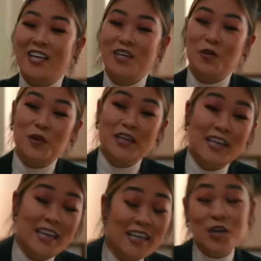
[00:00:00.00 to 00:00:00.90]
guy could have
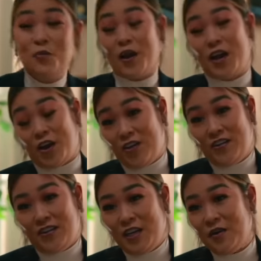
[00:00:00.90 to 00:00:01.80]
went
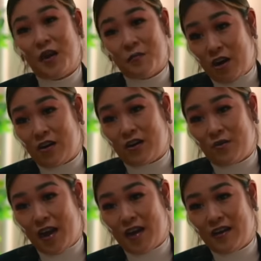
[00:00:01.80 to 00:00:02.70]
anywhere in
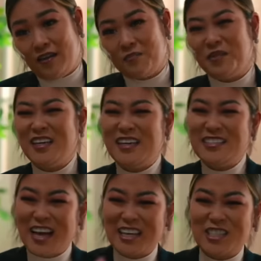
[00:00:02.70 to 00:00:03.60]
America, right? But
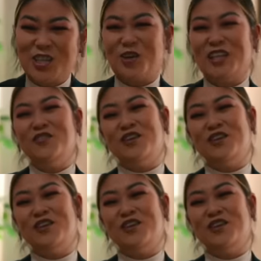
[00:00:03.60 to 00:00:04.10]
he decided to go to